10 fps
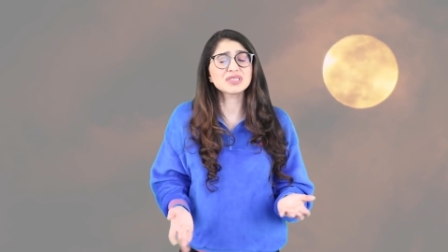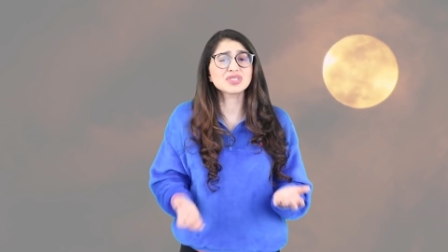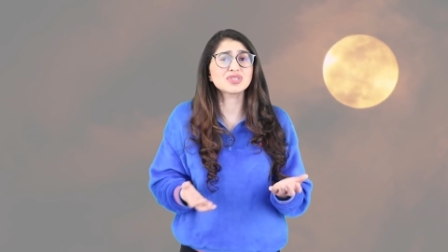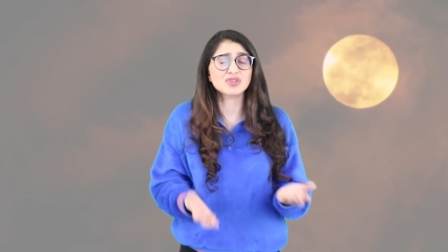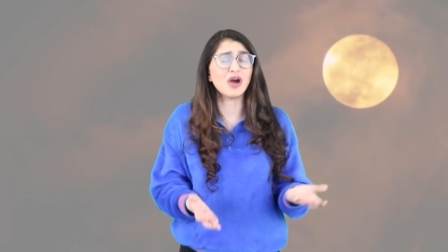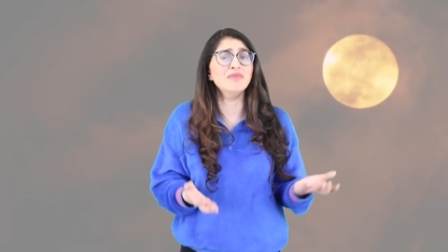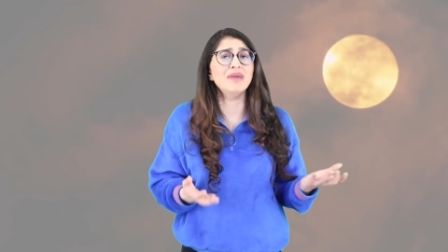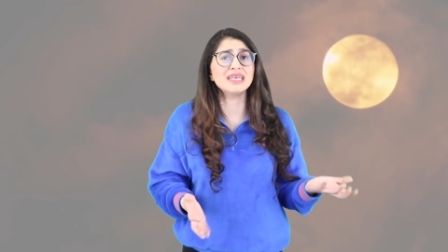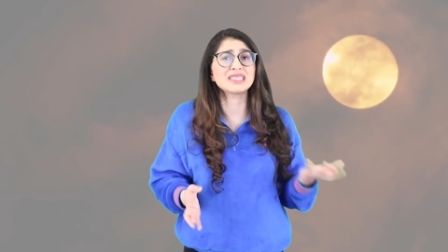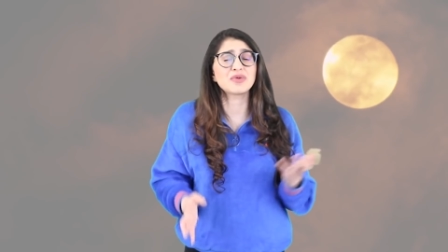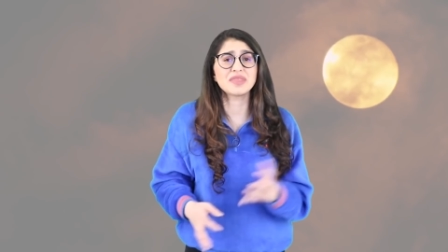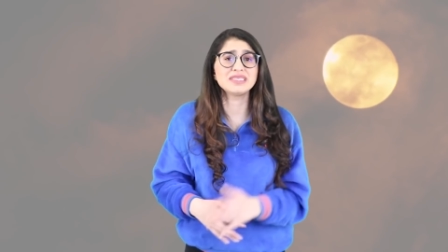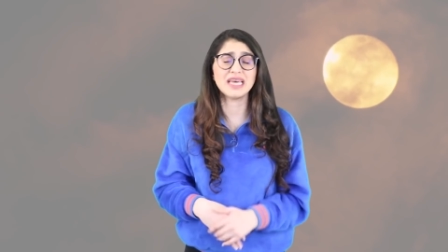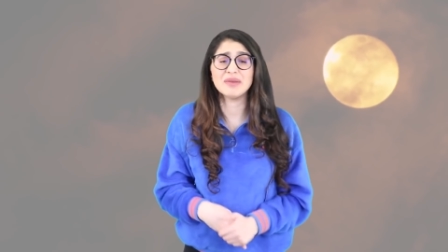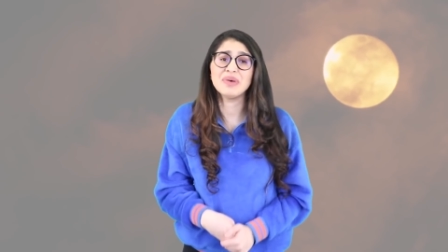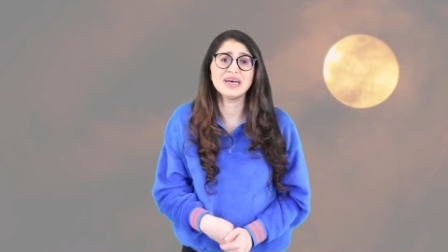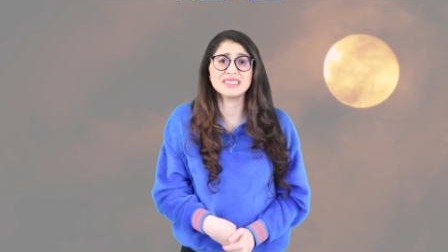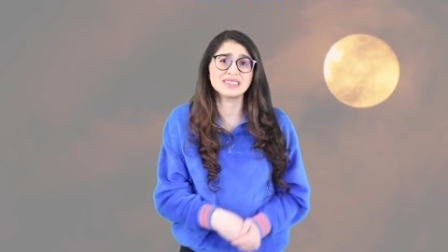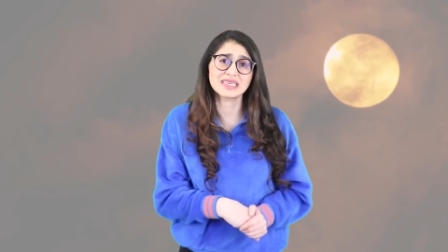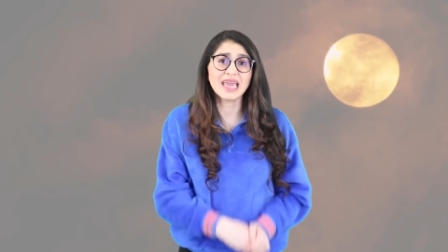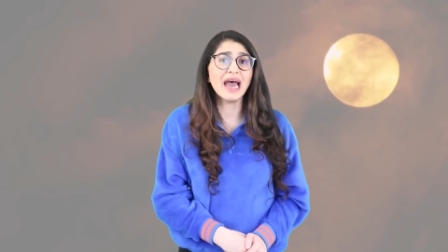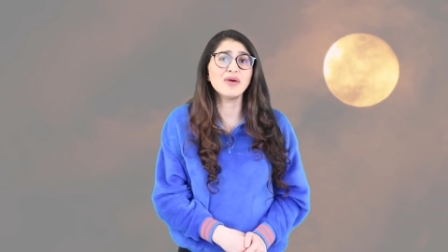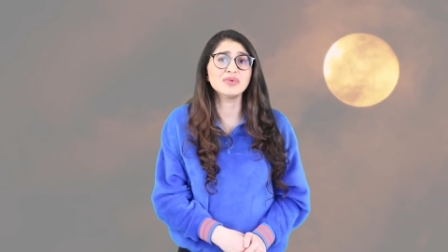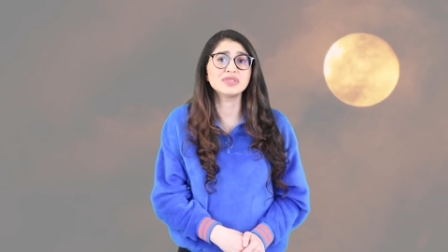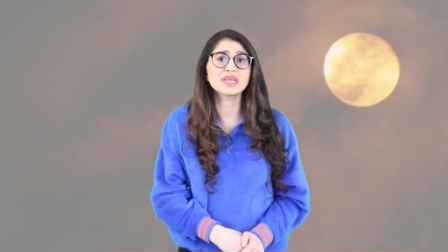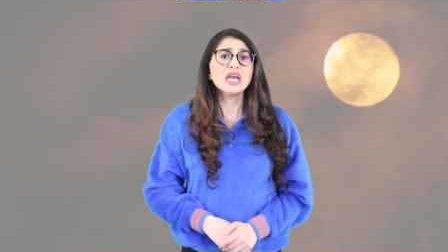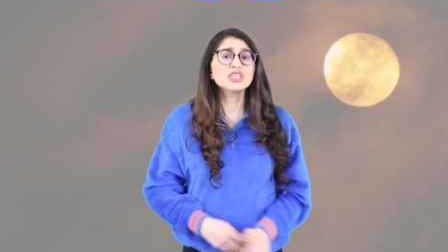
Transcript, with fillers: to stop messing with a dead person account.